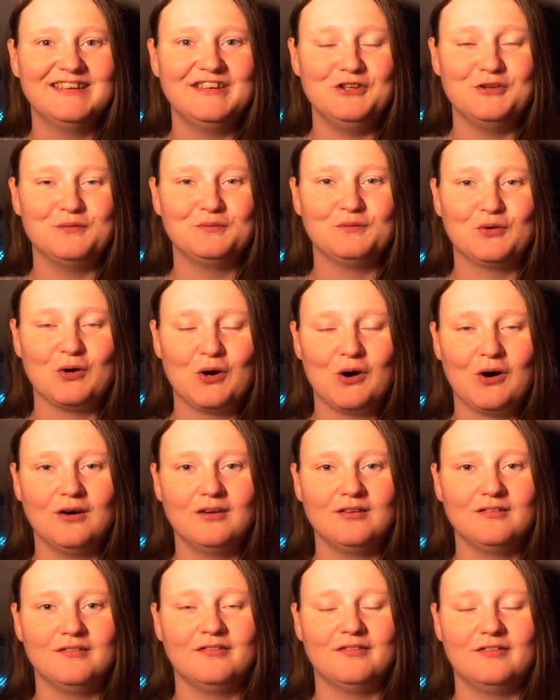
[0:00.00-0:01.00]
you've
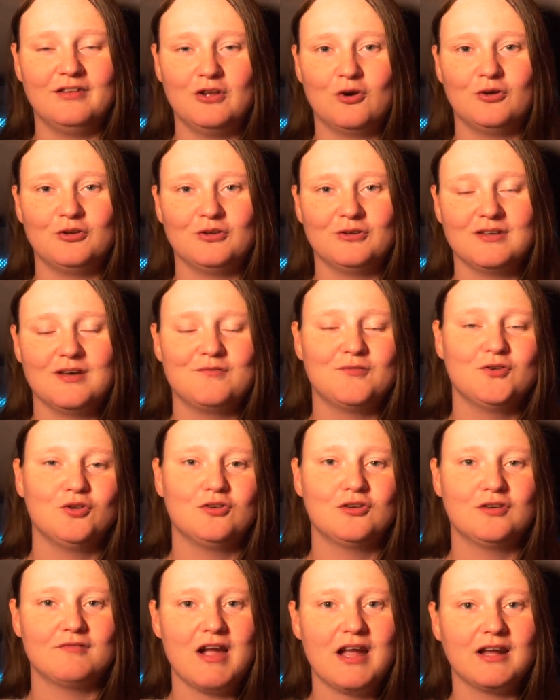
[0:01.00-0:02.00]
got the audio
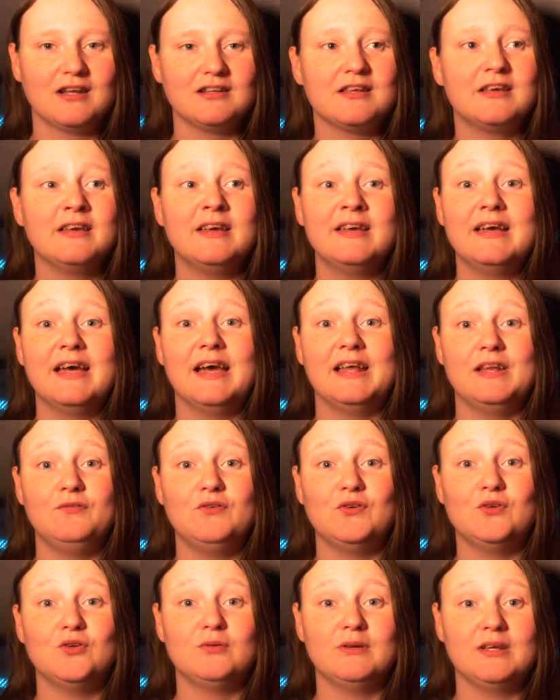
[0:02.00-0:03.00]
levels correct. And
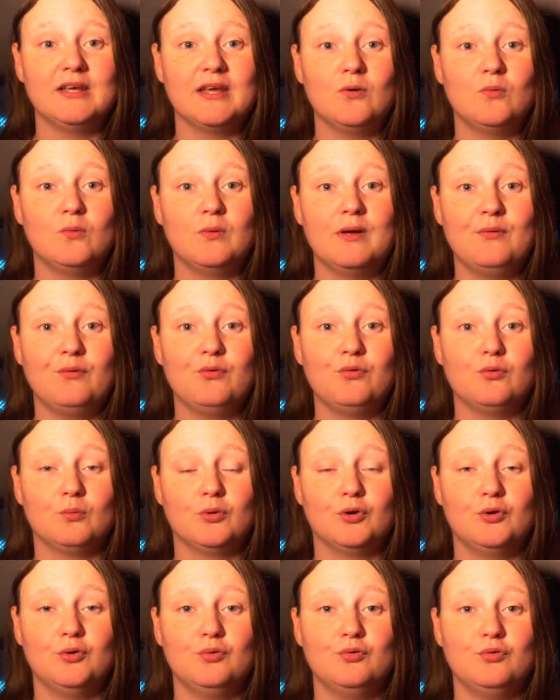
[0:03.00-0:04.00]
if you're doing it with
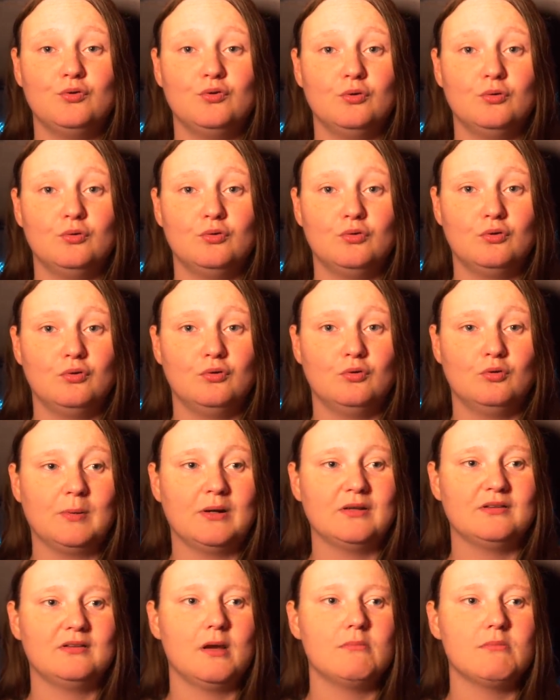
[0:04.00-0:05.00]
someone who's
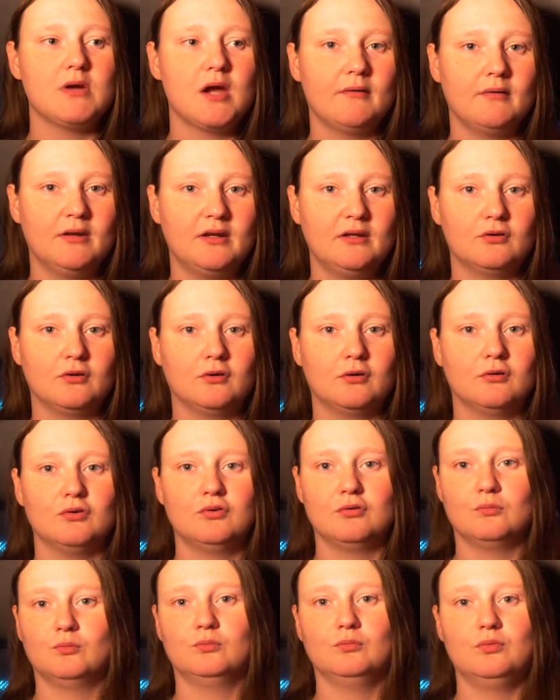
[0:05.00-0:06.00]
about to get married or
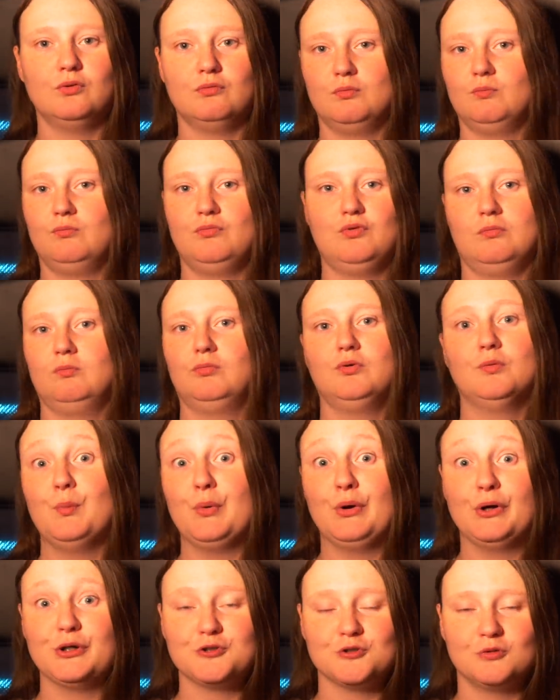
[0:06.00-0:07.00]
some
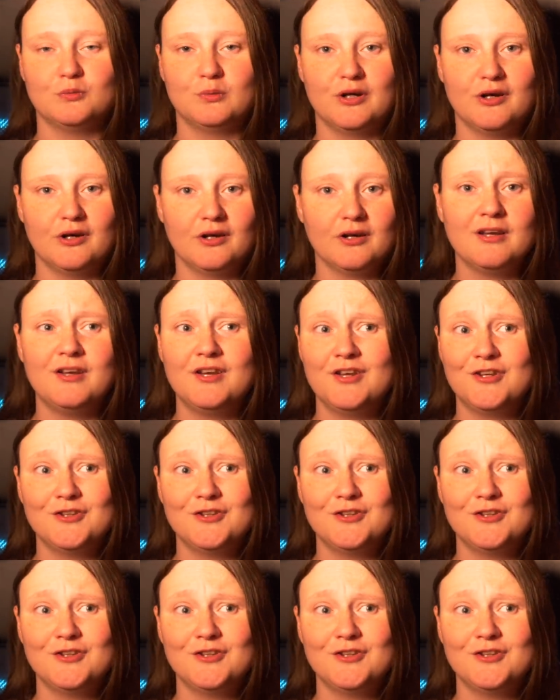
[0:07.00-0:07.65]
commercial work,